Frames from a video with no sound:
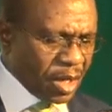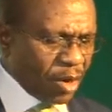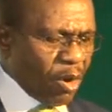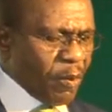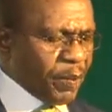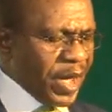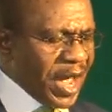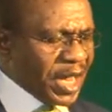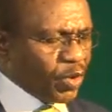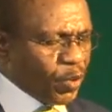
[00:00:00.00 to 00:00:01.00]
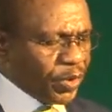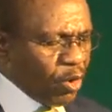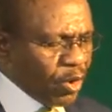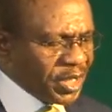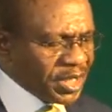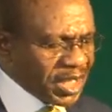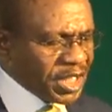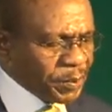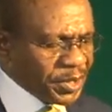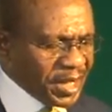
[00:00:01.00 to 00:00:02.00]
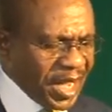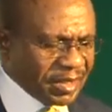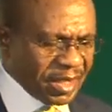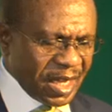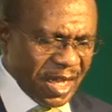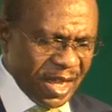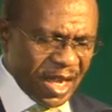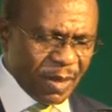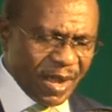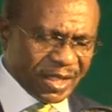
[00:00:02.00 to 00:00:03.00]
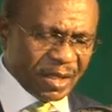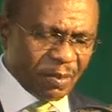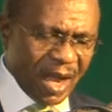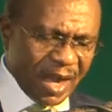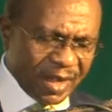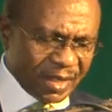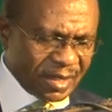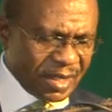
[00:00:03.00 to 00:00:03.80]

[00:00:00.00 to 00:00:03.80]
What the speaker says: compared with only 6% in emerging markets